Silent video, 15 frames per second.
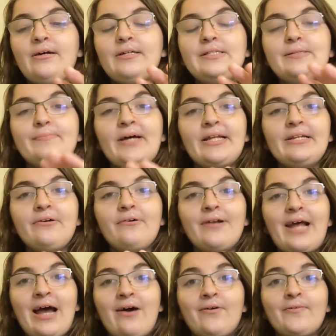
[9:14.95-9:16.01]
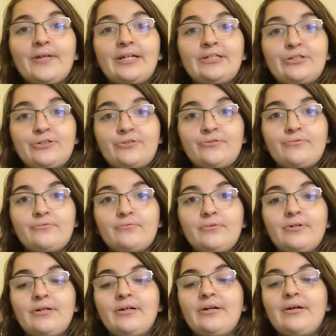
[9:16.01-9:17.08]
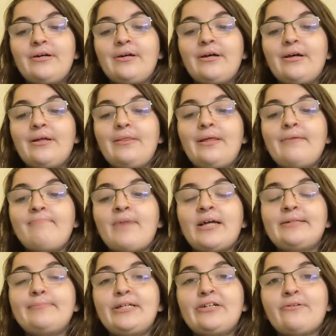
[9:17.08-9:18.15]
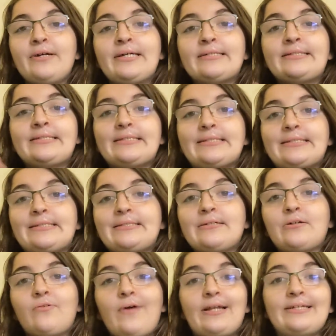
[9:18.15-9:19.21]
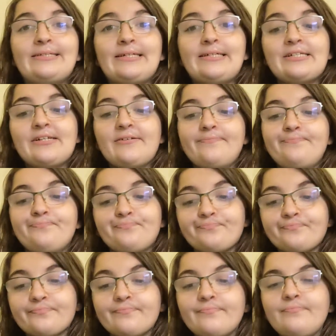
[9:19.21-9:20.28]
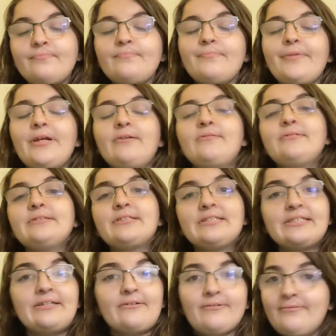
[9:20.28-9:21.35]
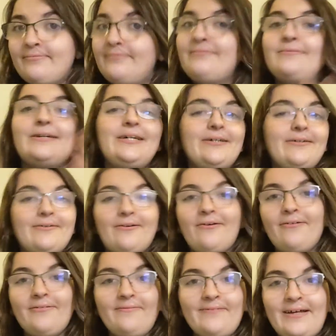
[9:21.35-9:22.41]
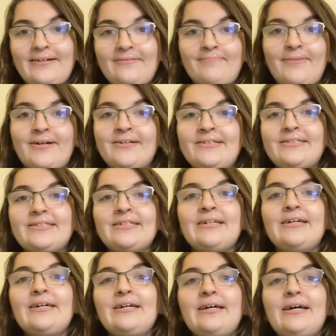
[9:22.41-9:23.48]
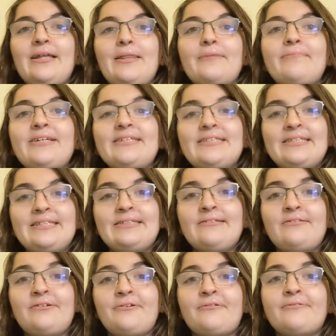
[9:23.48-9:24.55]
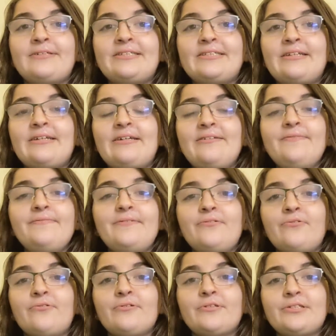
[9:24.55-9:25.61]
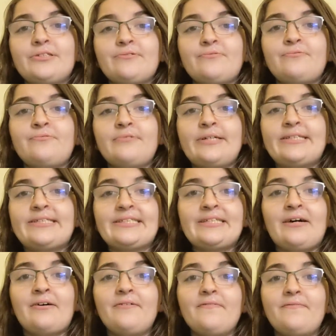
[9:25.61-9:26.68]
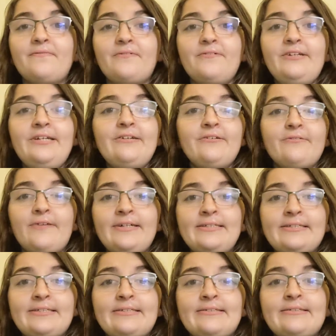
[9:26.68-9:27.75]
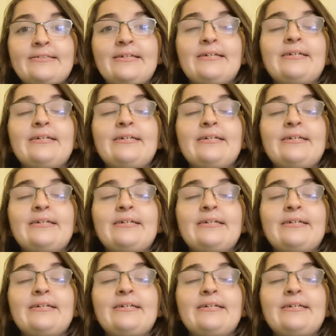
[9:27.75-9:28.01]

Depending on how they do, they might be granted accreditation. So, all of that in mind, the biggest thing to know is that if your school is not fully accredited,